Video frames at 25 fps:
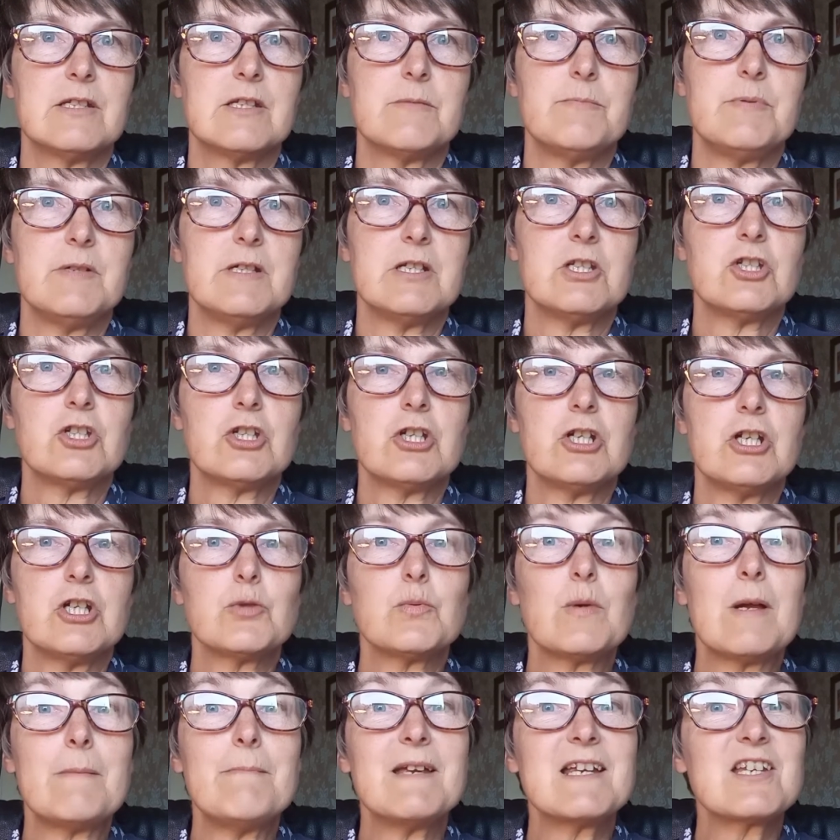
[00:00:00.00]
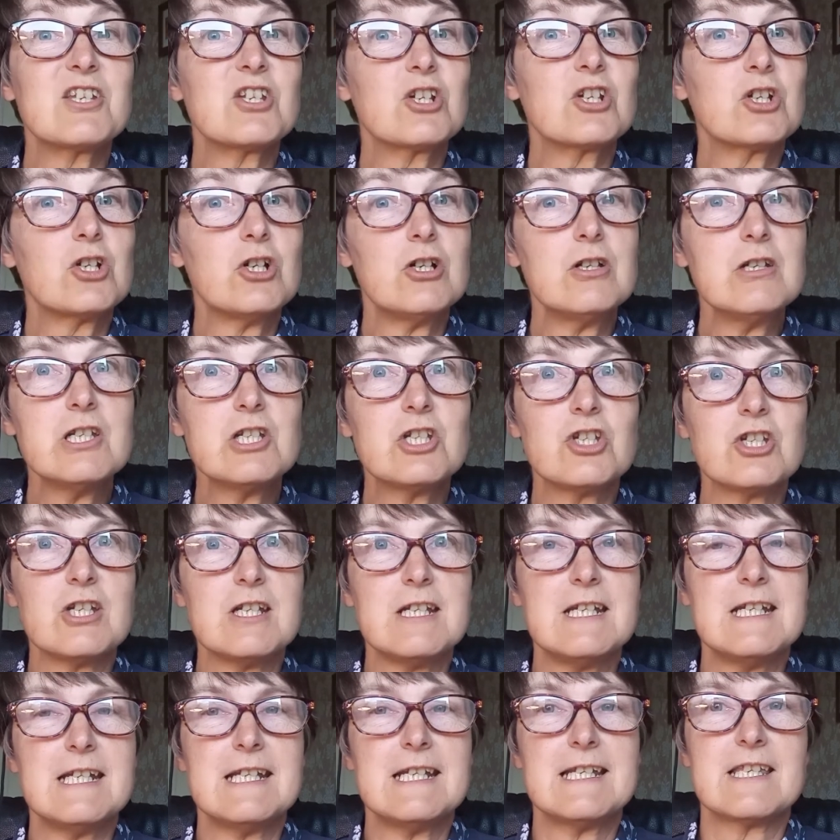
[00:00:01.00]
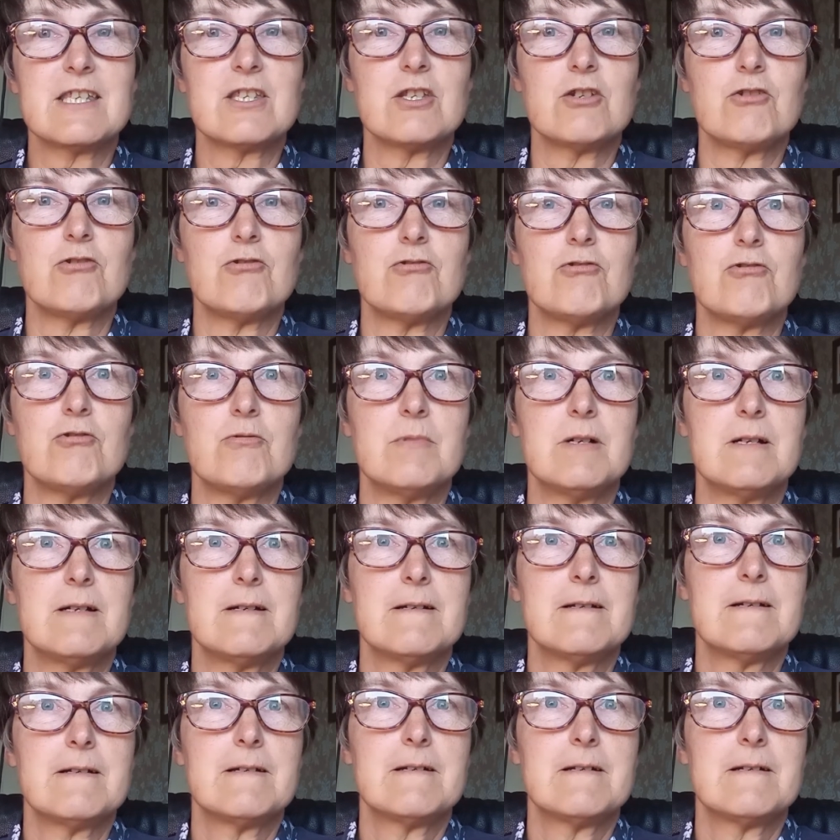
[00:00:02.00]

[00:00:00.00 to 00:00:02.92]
To be a church where mixed ecology is the norm.